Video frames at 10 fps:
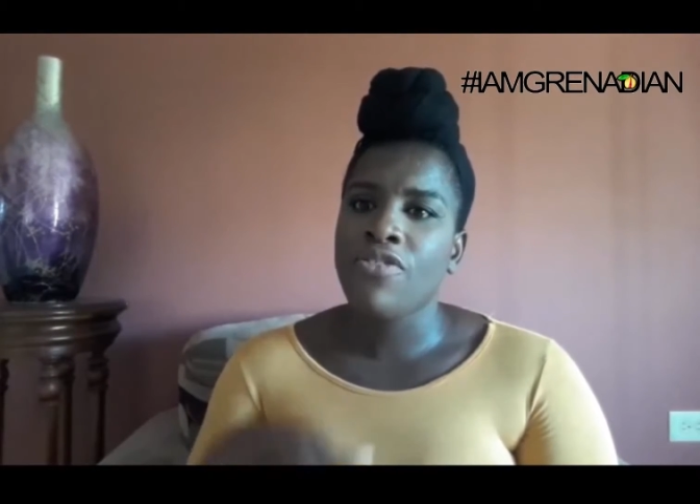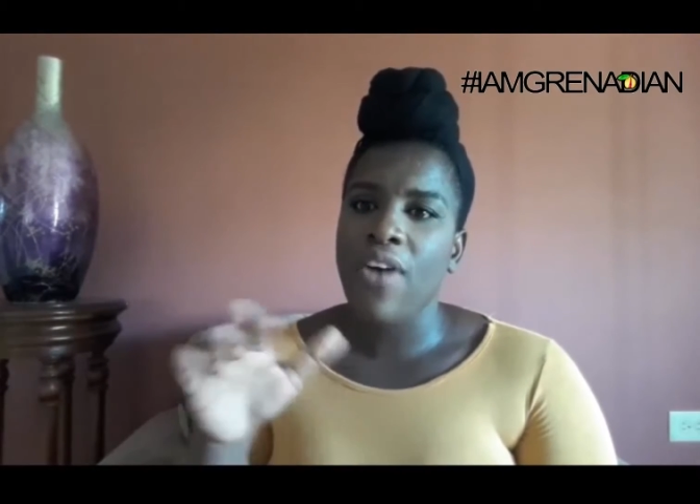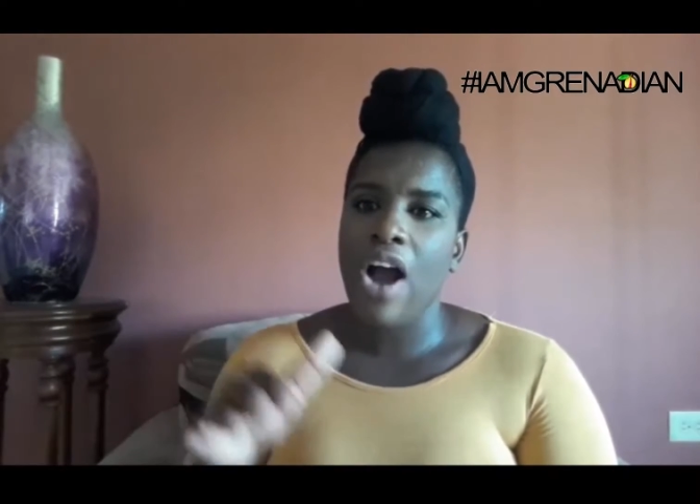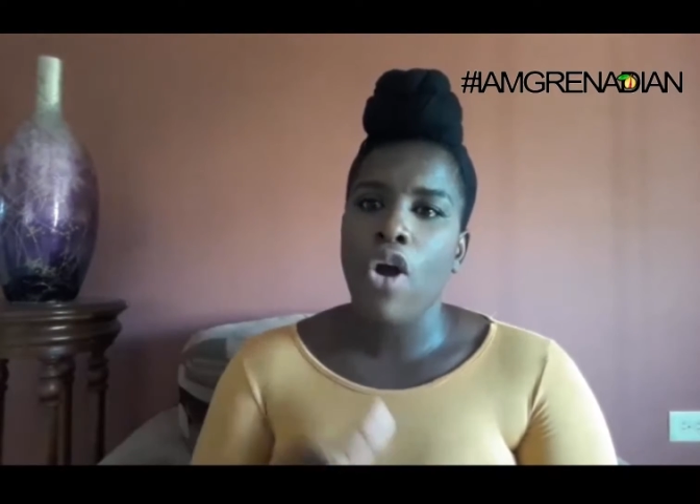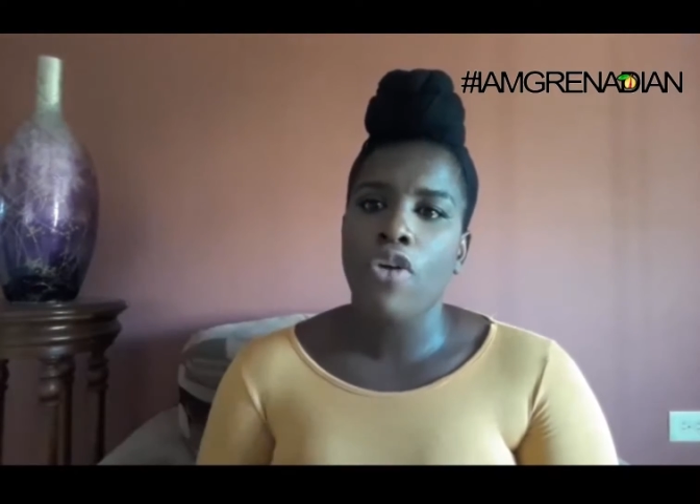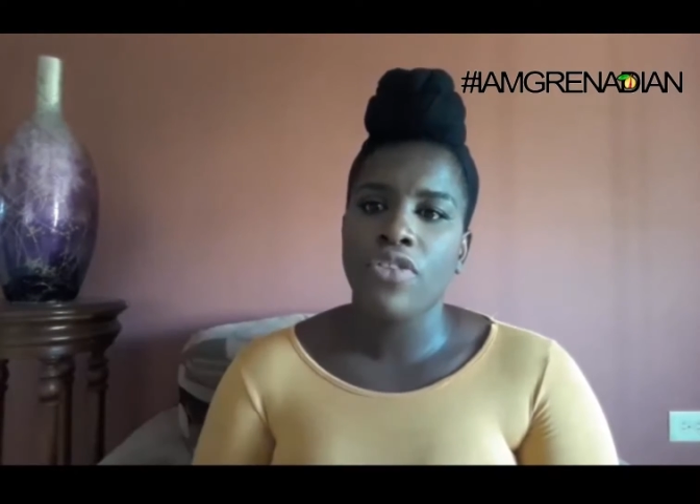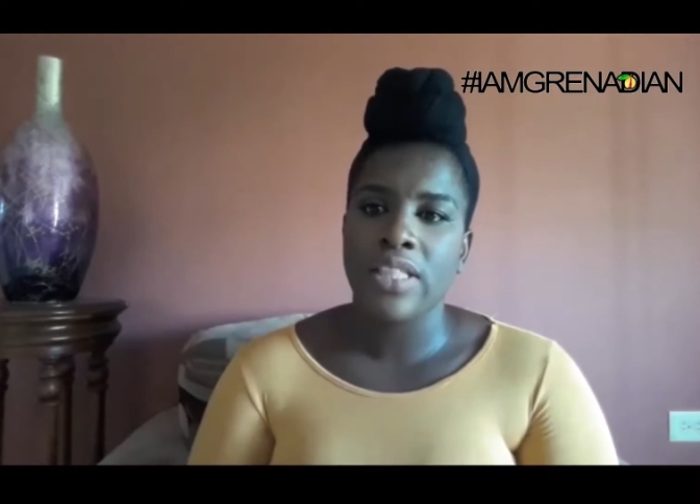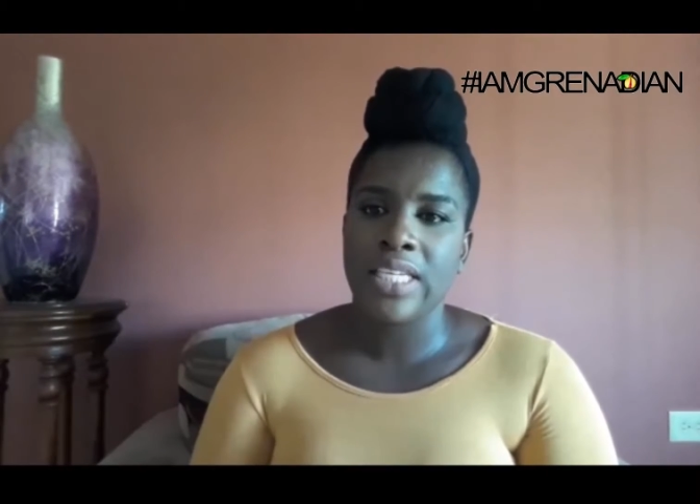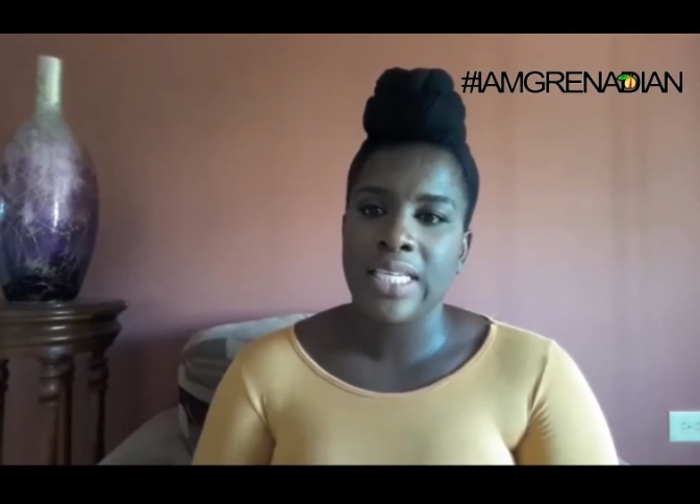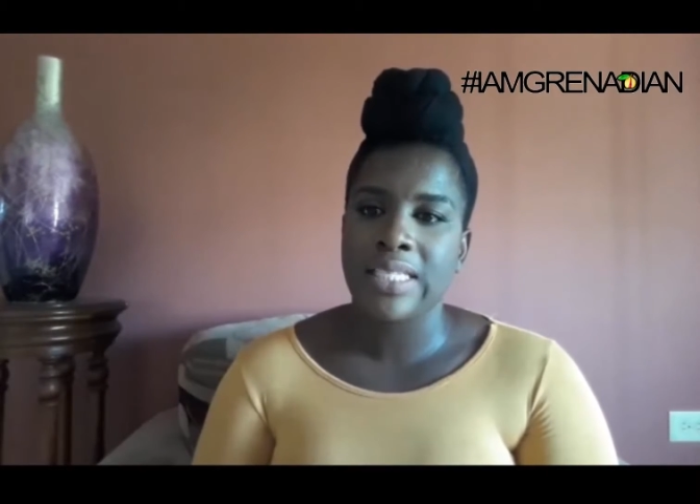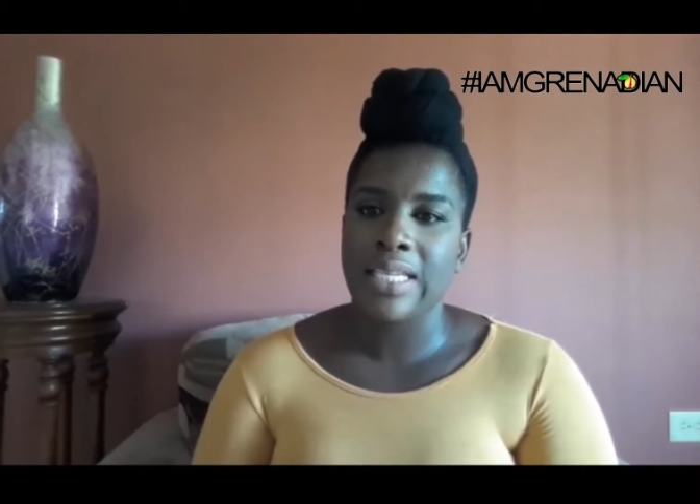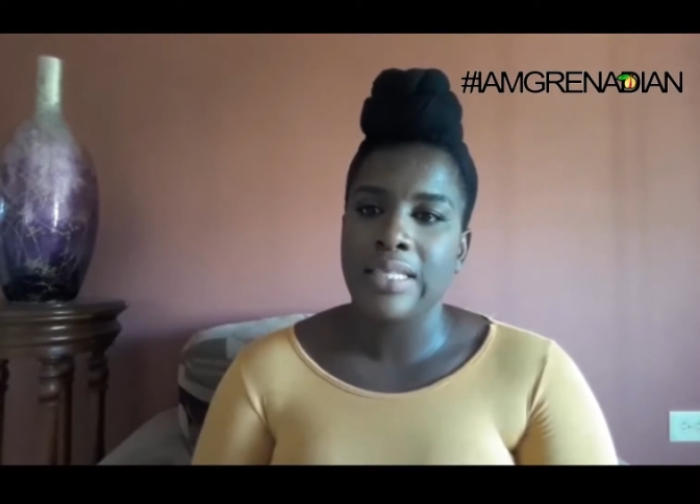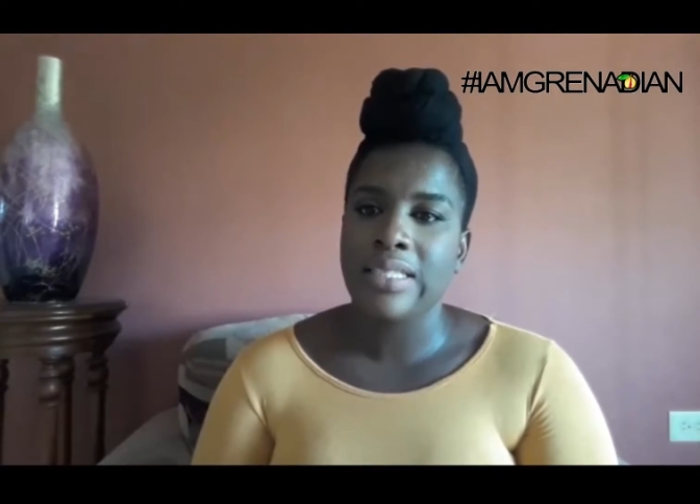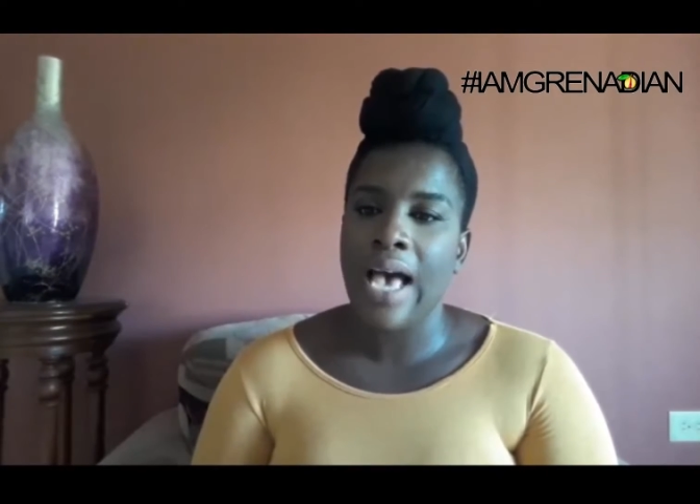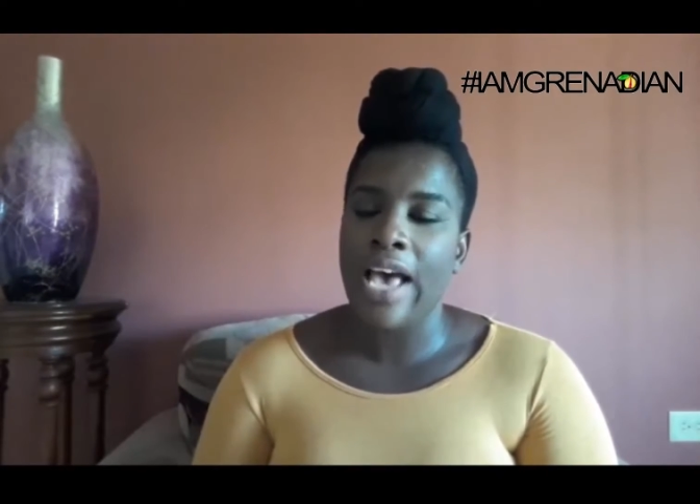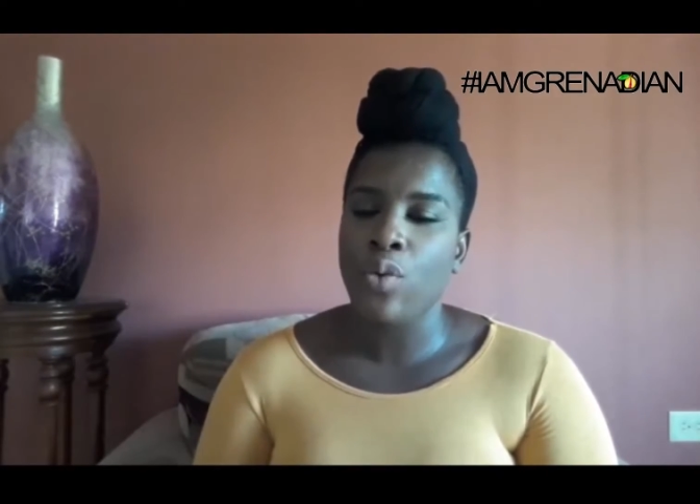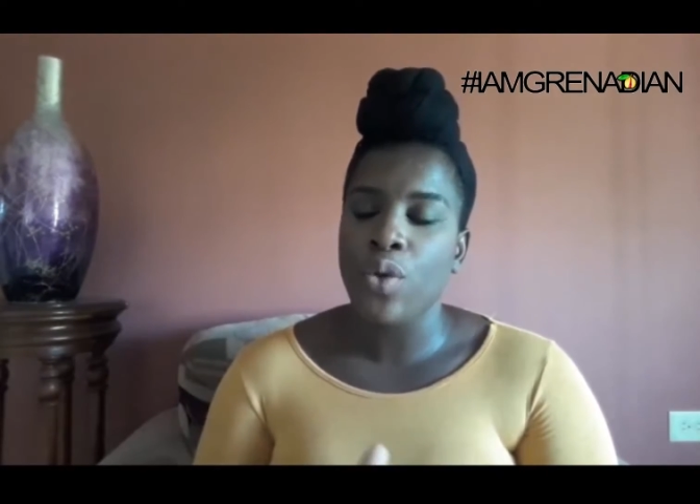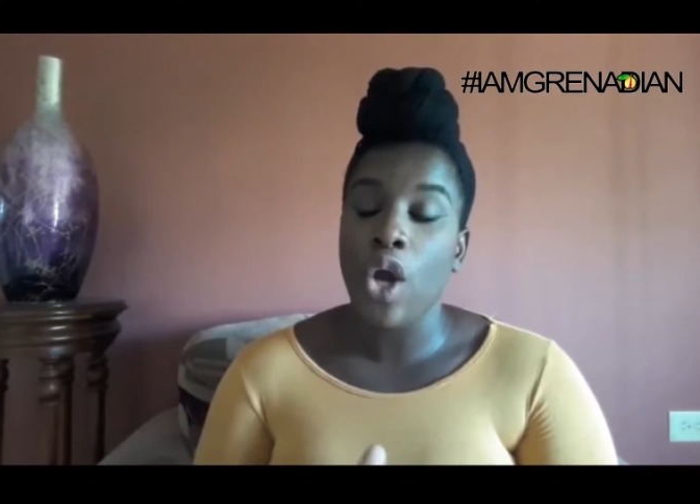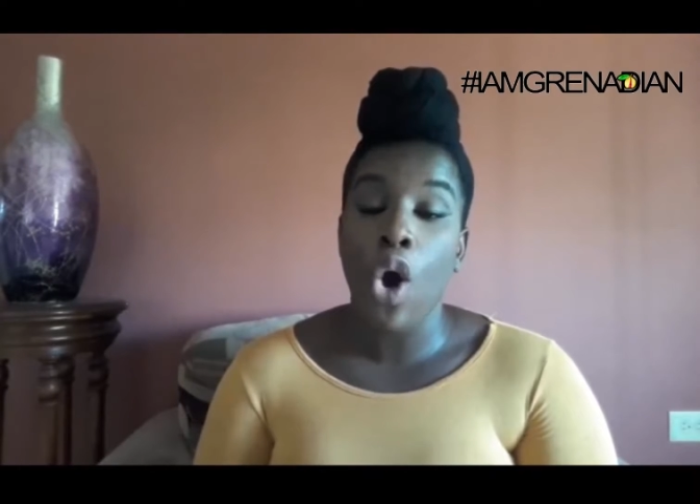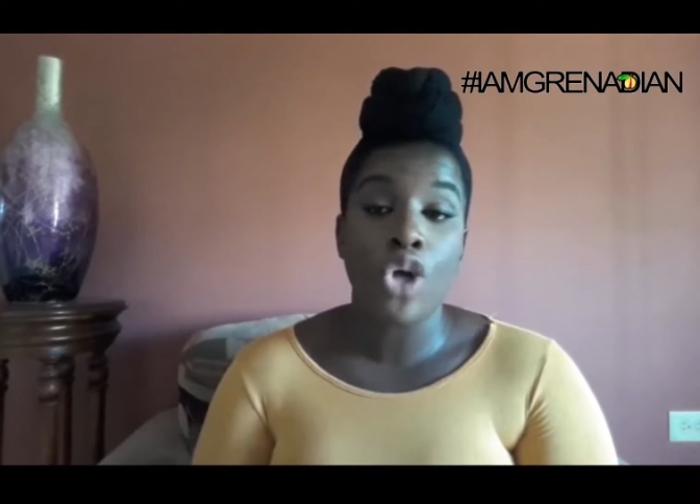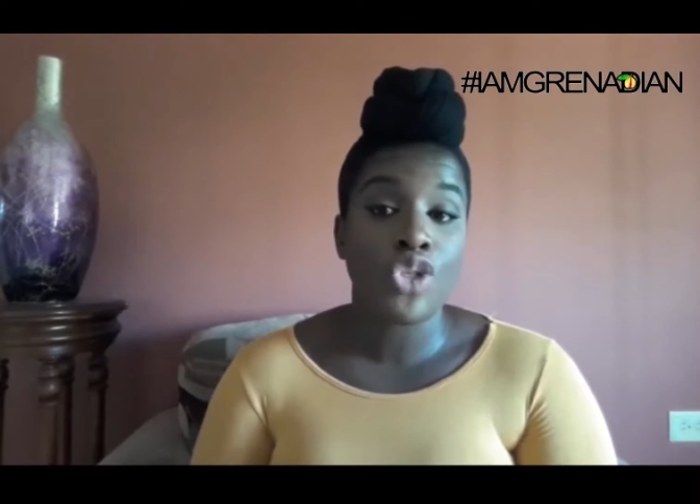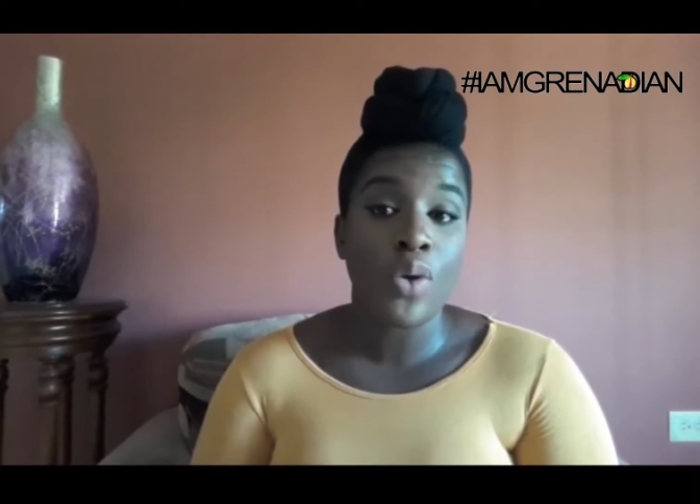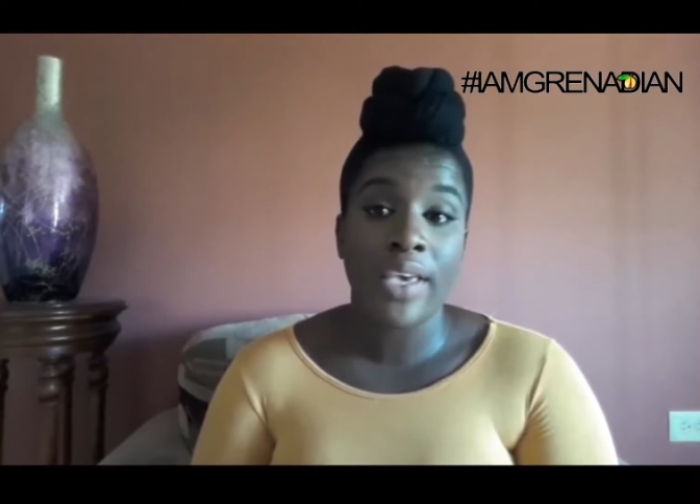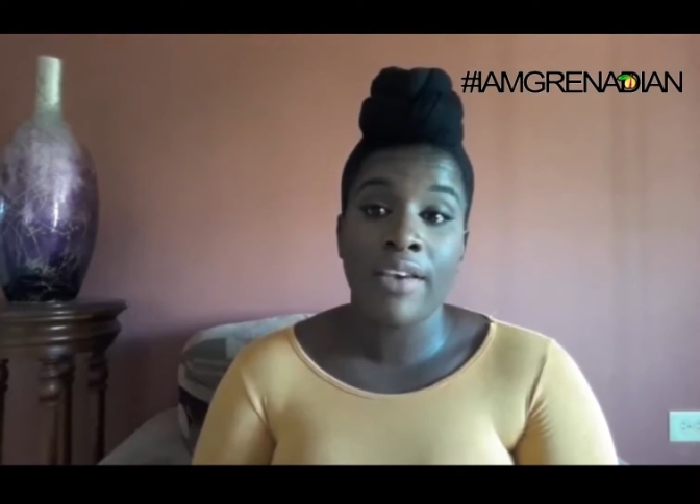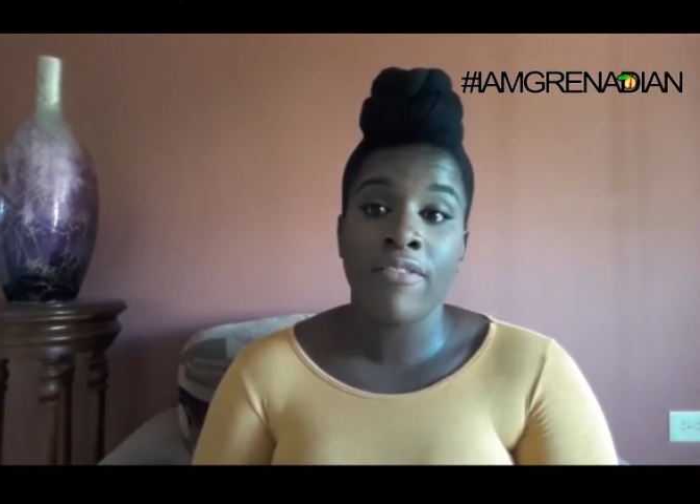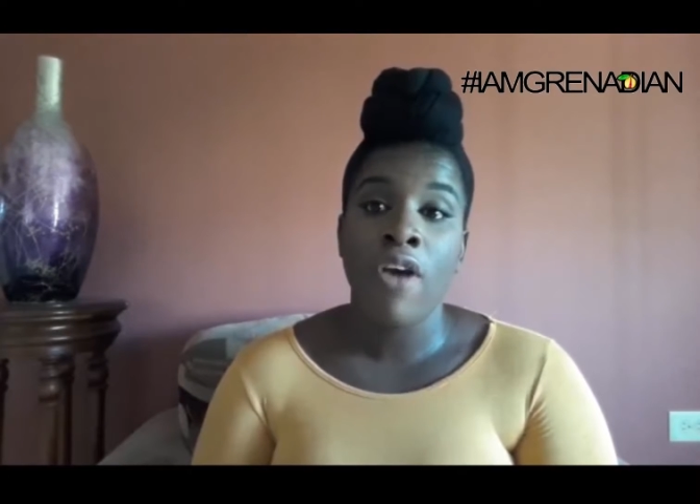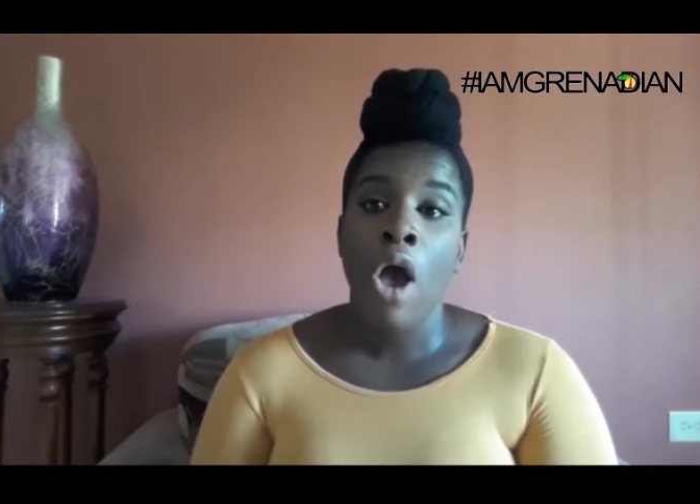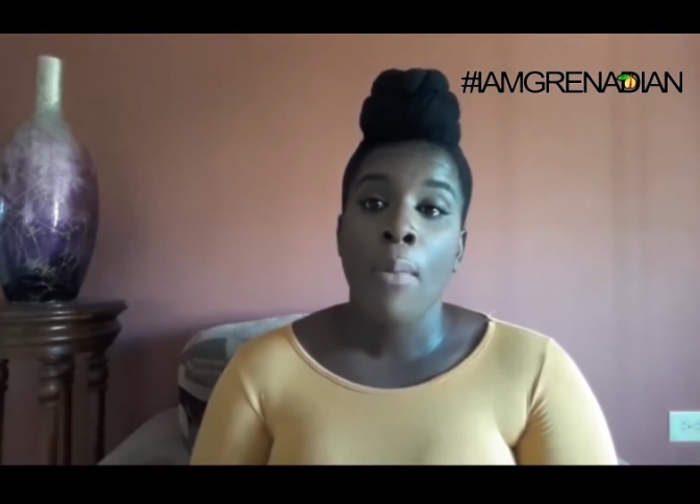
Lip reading: far off in the distance, and we also give